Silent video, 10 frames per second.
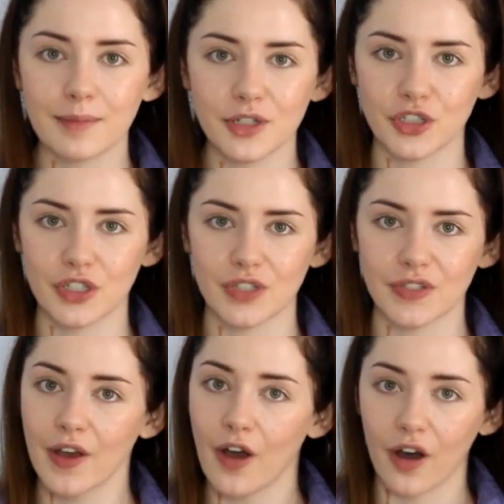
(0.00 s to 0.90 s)

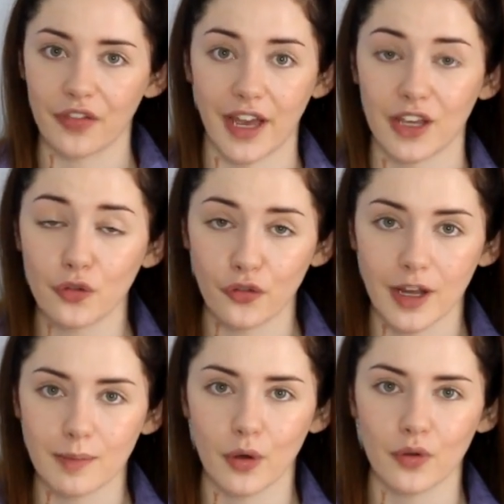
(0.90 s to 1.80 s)
images that you
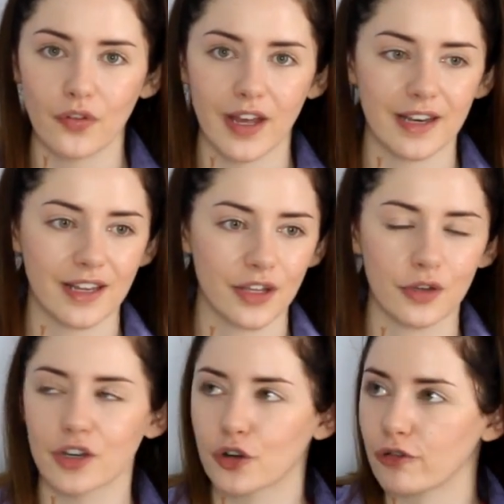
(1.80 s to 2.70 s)
find motivating.
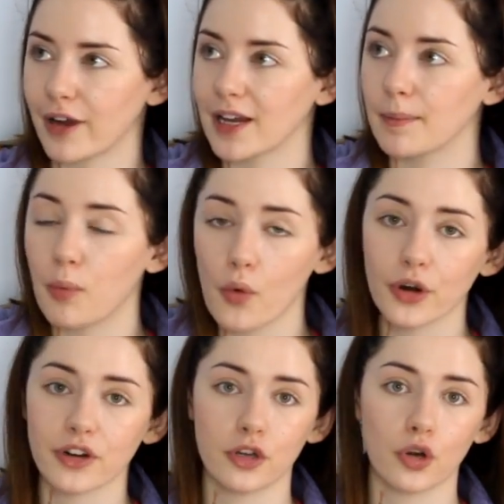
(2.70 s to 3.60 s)
You can create a
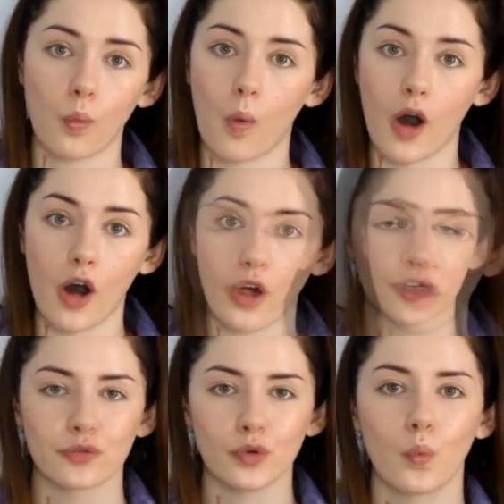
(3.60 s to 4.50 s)
board on your
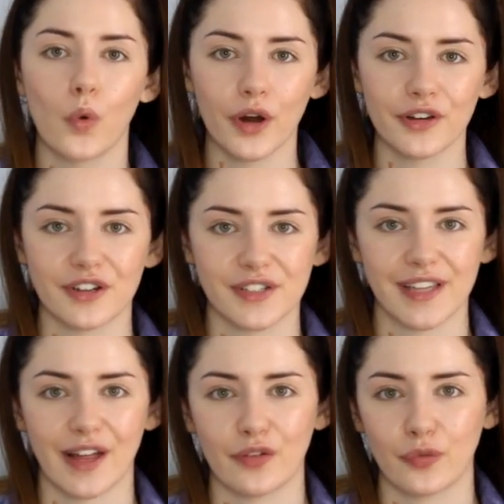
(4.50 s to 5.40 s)
wall. You can reward
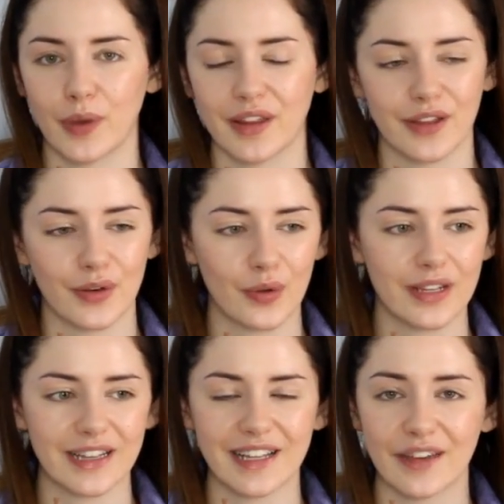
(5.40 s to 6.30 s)
yourself with, you know,
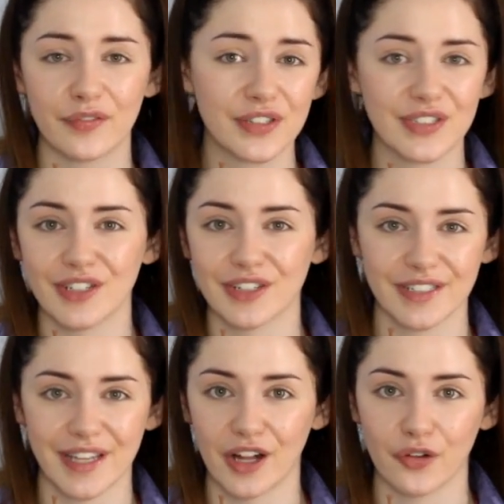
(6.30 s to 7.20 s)
little gifts to
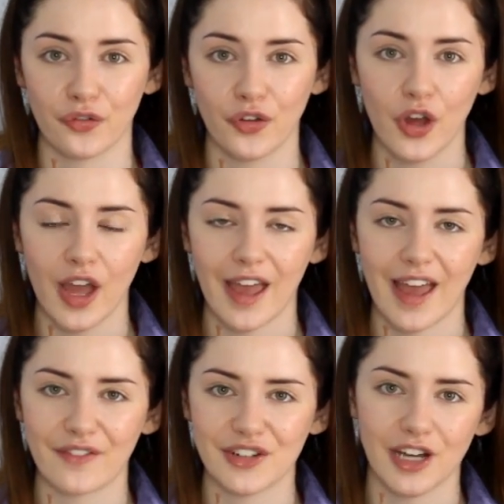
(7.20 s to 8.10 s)
yourself
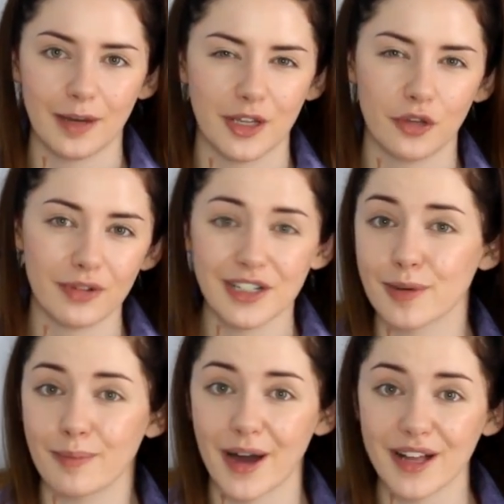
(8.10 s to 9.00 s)
every time that you
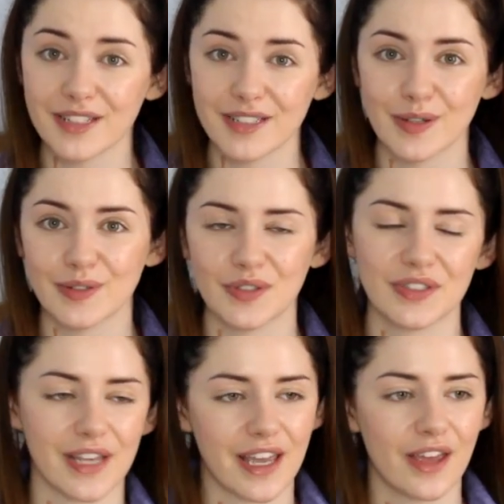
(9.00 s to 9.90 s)
reach a milestone. So
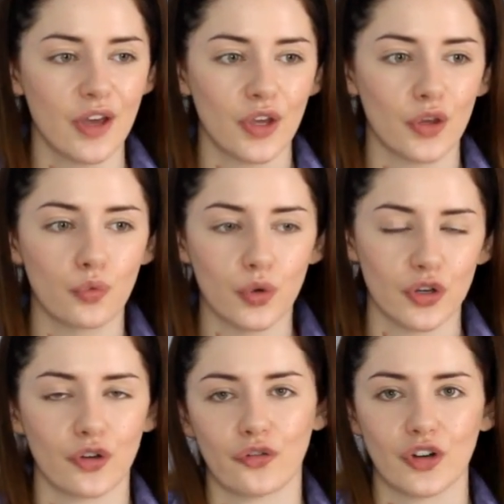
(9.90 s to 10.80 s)
say you
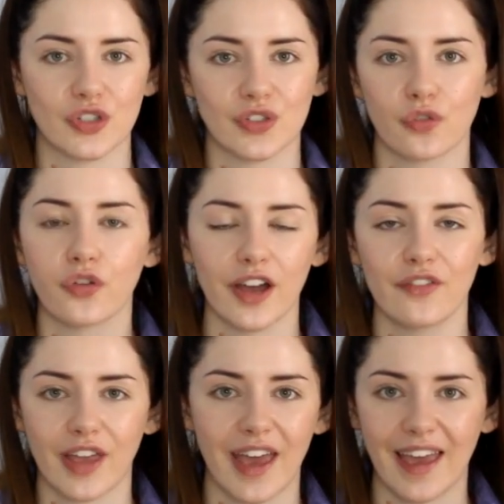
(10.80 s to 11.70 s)
run your first
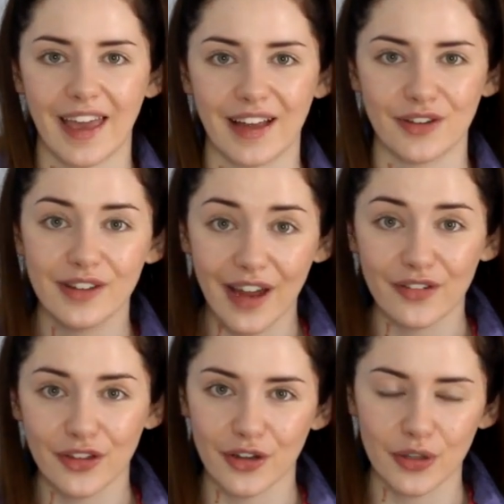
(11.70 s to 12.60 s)
5K and you
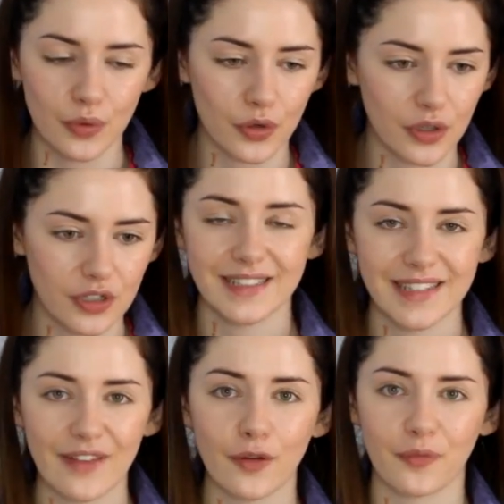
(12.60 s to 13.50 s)
never thought you could.
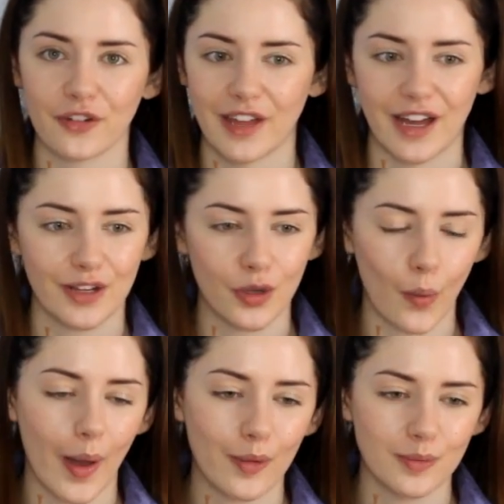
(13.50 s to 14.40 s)
Save up for that and
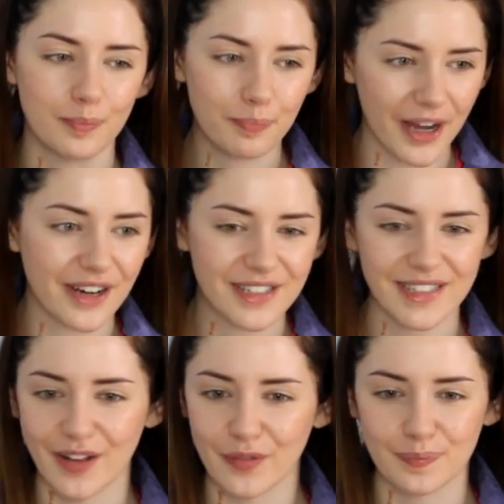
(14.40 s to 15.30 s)
go out and buy
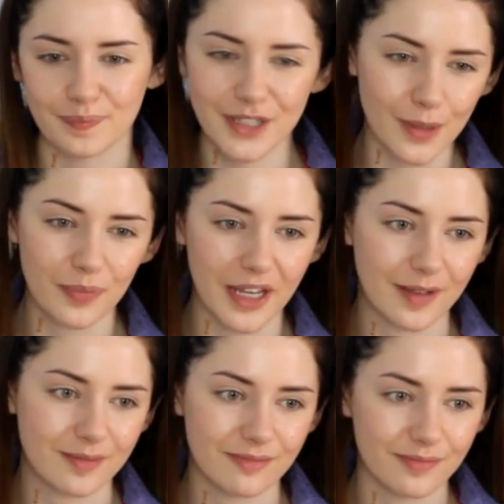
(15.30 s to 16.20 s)
yourself
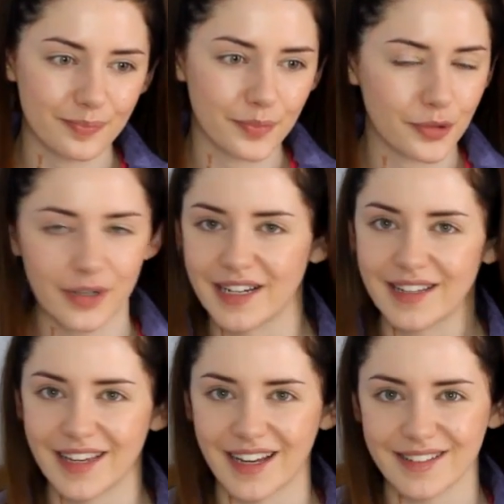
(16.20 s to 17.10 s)
something
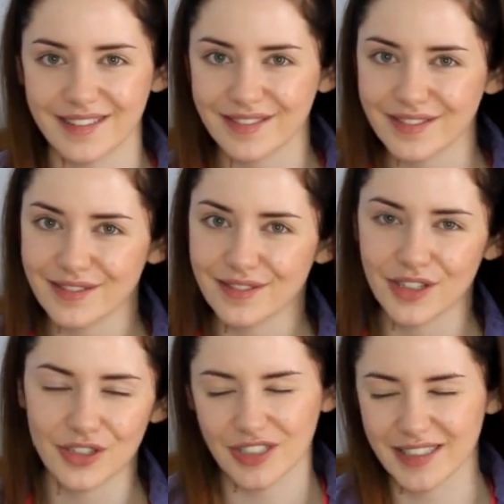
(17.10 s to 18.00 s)
pretty that
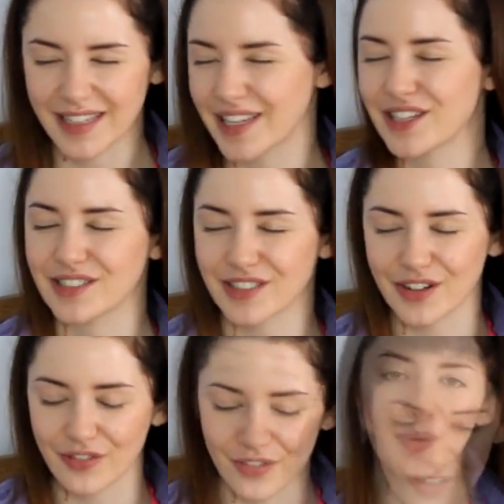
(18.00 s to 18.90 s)
you just think you
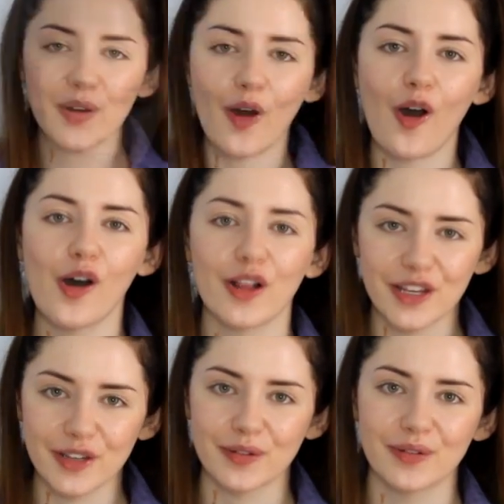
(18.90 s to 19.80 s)
deserve. I want all
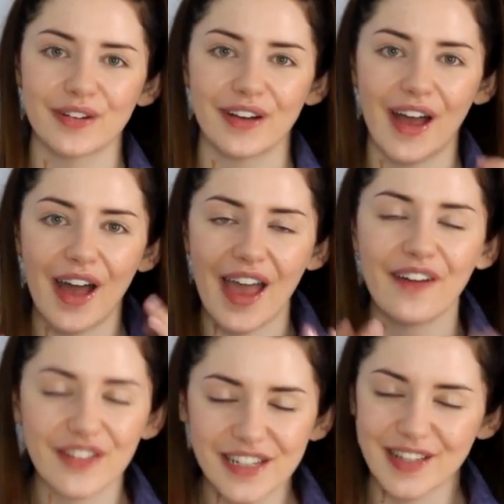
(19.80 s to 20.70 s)
you,
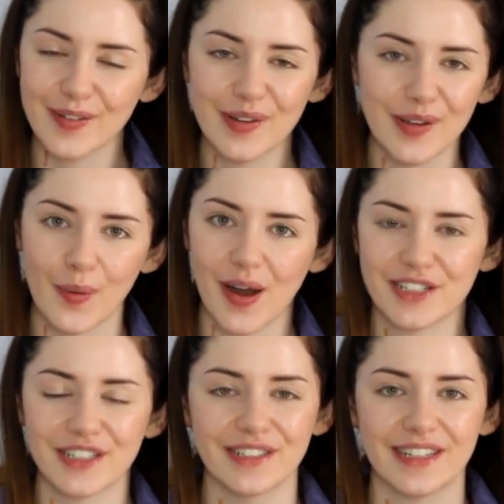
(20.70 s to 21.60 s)
every single one of you
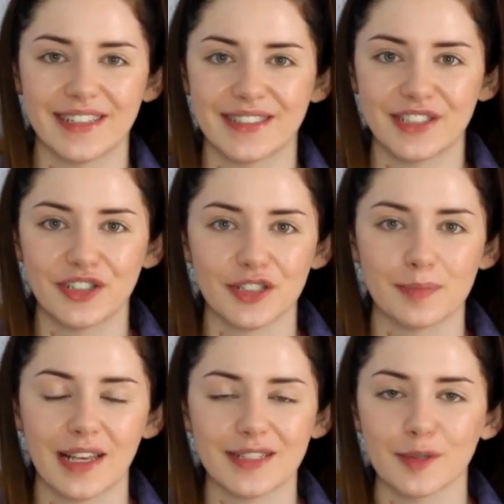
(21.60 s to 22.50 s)
watching this, to
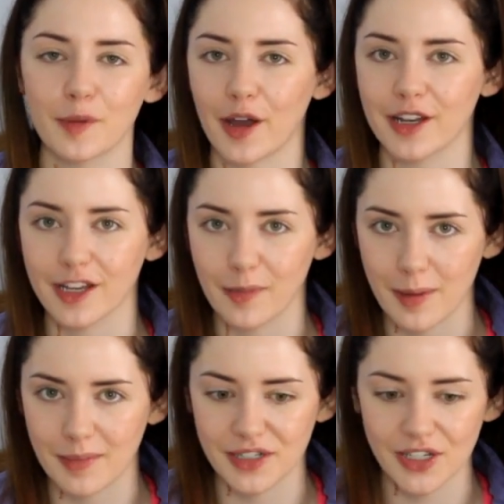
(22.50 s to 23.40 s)
just make some kind of
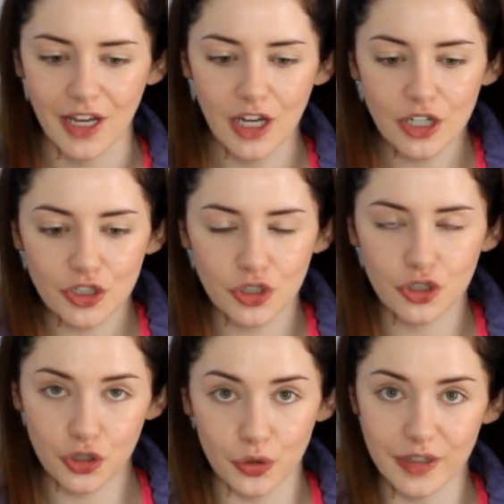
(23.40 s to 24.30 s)
commitment
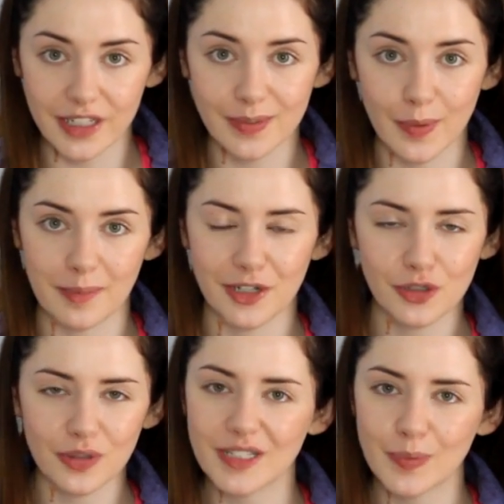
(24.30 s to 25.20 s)
to do this with me.
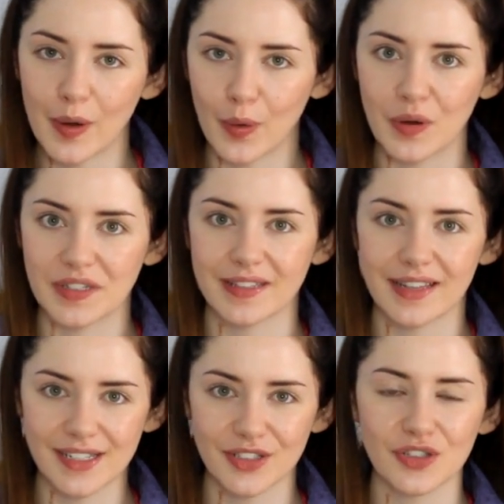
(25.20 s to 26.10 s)
Do this with us.
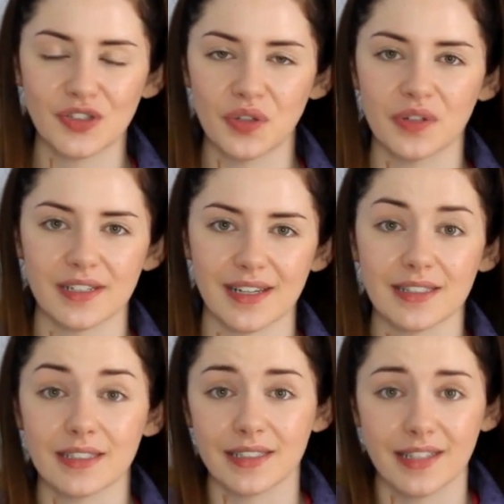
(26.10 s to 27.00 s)
Let's just do this
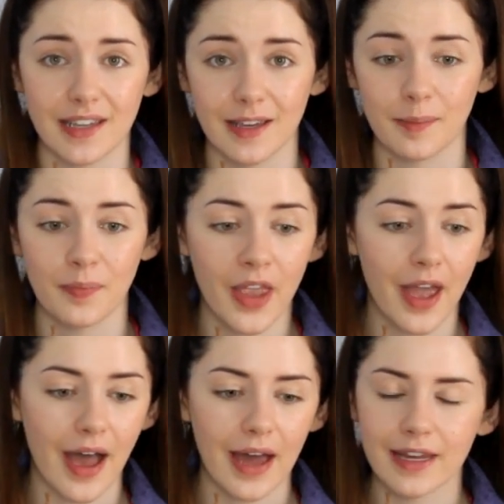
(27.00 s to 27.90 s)
as a team
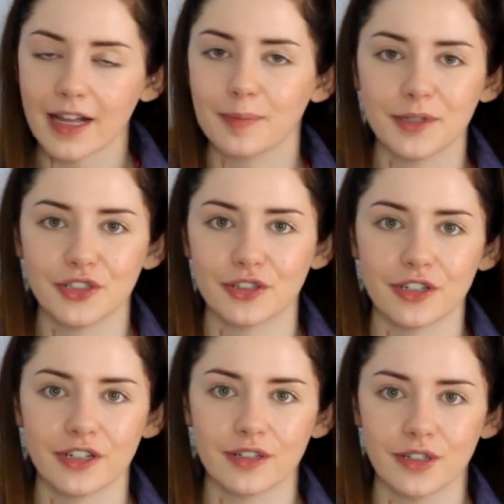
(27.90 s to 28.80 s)
and help each
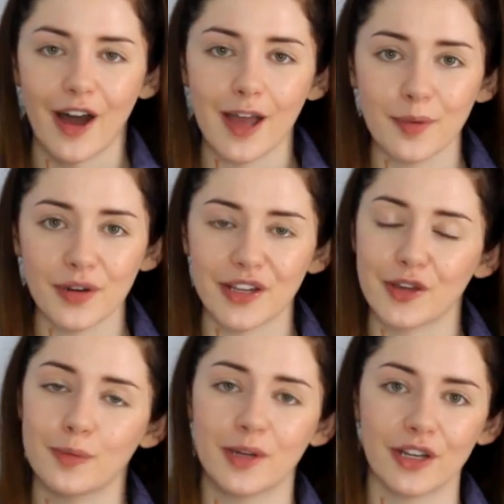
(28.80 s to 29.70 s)
other. I'm only
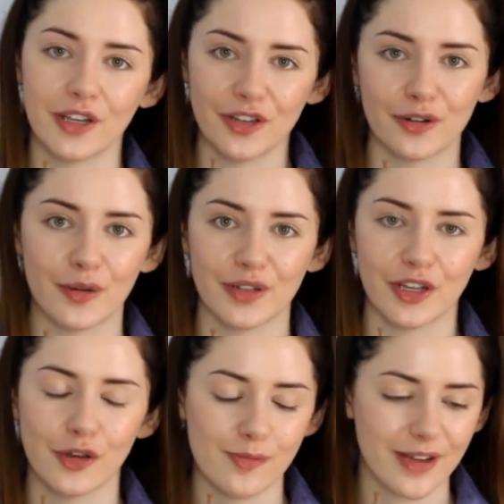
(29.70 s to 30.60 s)
human, you're only
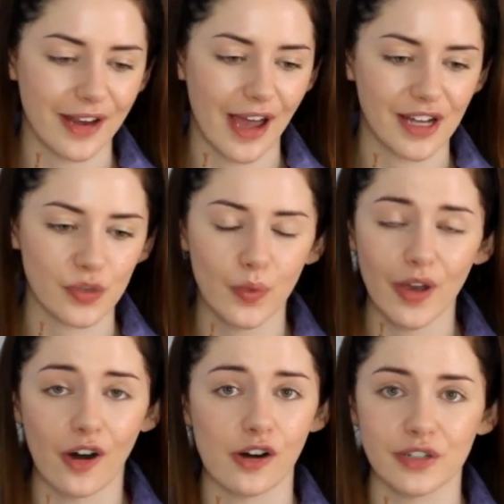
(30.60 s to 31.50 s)
human, and
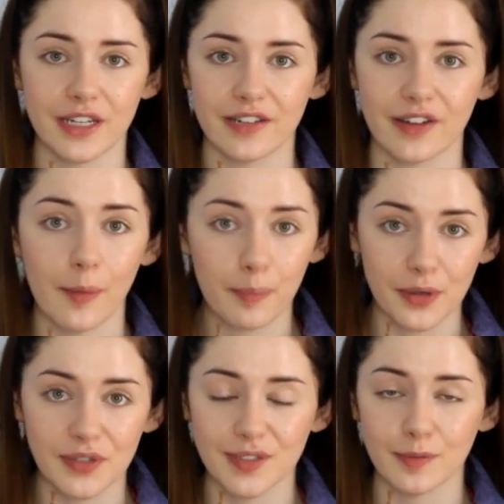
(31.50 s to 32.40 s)
we all need a
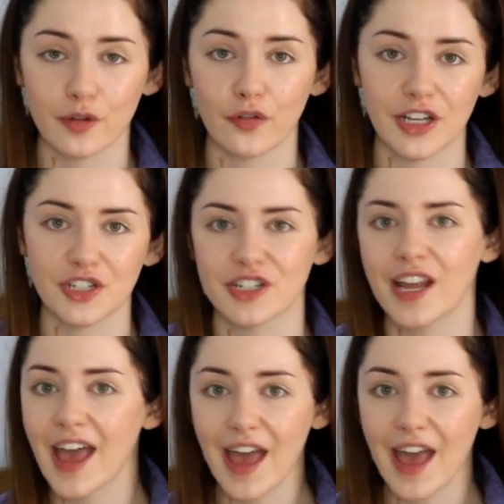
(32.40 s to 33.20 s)
boost of motivation